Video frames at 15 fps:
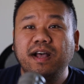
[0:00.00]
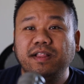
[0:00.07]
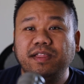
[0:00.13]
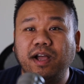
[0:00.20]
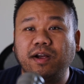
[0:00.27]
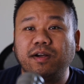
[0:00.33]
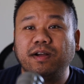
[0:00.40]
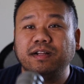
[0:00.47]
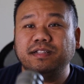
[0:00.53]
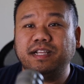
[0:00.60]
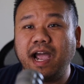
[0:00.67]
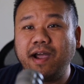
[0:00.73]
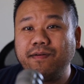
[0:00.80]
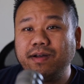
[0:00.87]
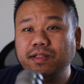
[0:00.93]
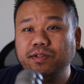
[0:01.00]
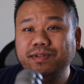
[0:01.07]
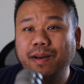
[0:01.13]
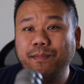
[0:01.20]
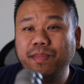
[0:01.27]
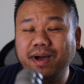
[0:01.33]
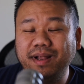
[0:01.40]
their Terra Luna
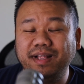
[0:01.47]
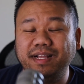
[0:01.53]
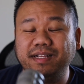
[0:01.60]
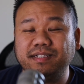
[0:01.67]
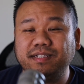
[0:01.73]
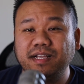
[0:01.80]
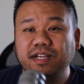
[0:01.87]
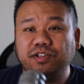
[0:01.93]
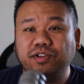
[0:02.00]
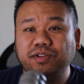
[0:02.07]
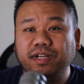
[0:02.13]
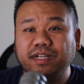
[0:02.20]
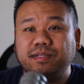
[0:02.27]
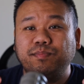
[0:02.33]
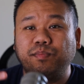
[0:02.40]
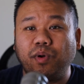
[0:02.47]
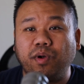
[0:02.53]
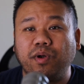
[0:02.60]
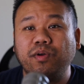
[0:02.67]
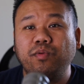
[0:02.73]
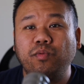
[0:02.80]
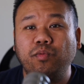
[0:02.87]
monies to this
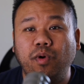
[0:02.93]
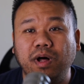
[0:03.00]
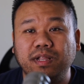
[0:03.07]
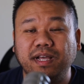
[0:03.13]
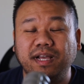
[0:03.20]
burn wallet.